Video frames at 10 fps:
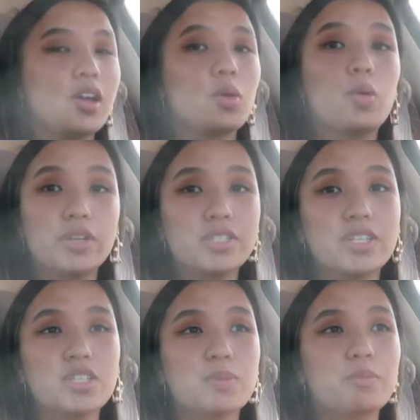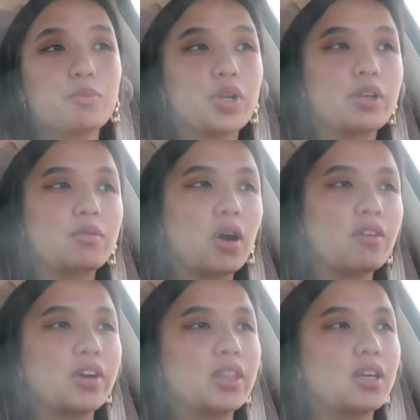Quarantine has been pretty rough,
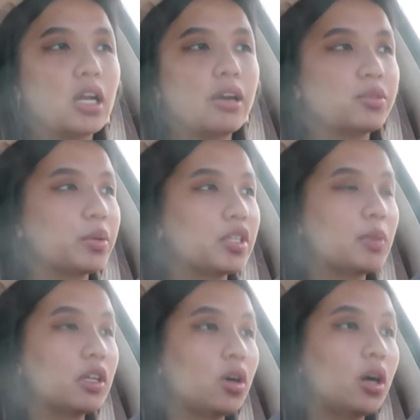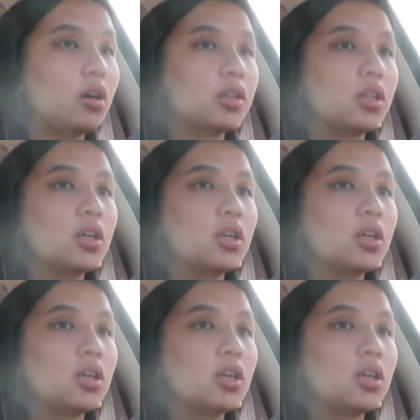I think, on everybody's mental health.